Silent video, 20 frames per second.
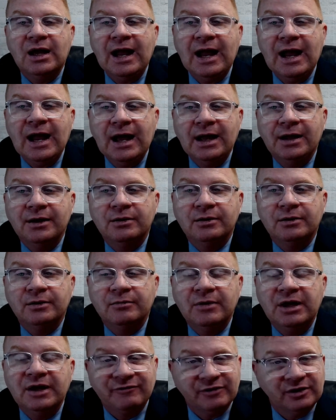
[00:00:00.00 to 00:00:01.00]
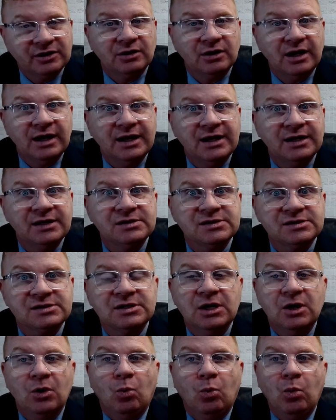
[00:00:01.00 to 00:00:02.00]
And if it
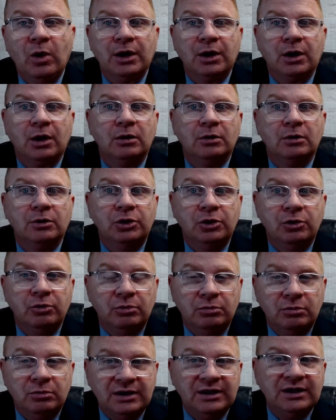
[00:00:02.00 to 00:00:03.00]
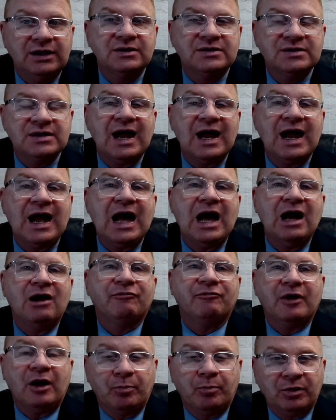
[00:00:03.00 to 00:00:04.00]
ends where you need to
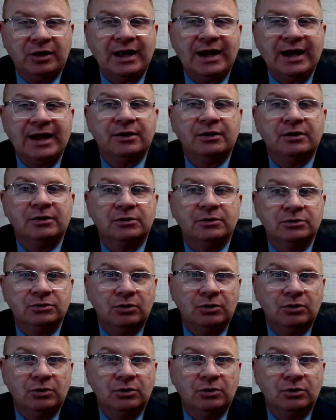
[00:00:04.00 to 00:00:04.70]
have a plan